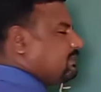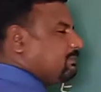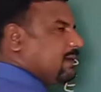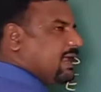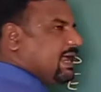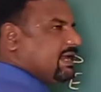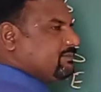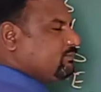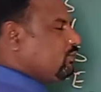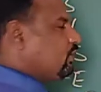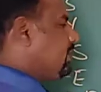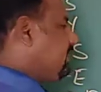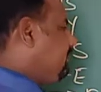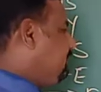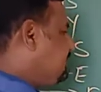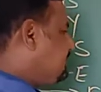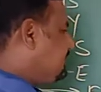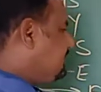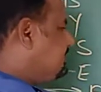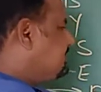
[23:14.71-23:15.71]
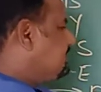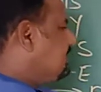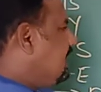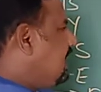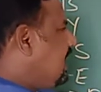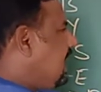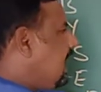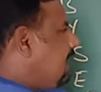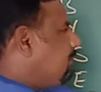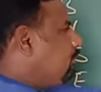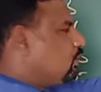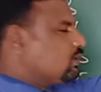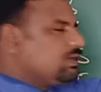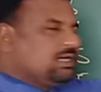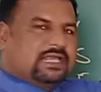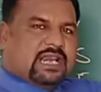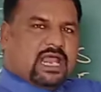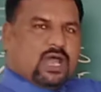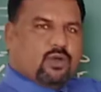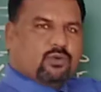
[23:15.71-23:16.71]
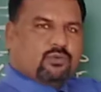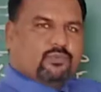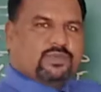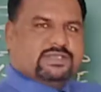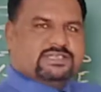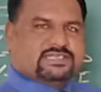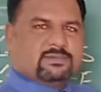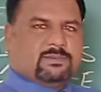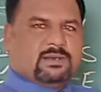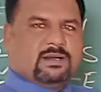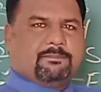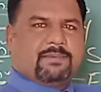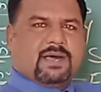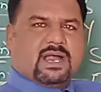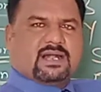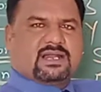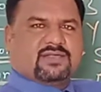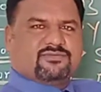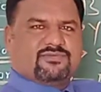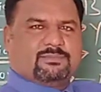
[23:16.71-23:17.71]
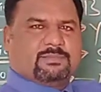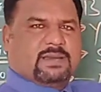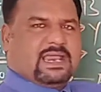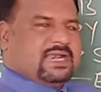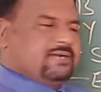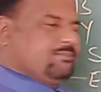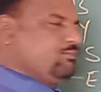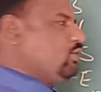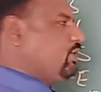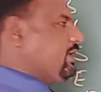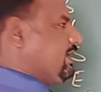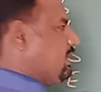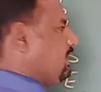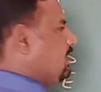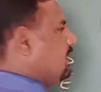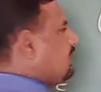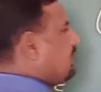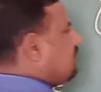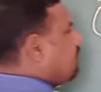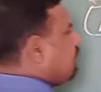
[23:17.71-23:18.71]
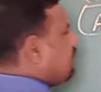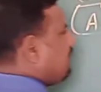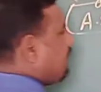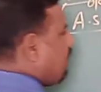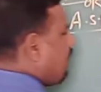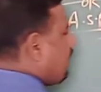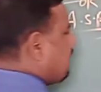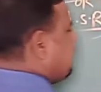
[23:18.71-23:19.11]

a plant body which is above the ground, visible part of the plant body. We call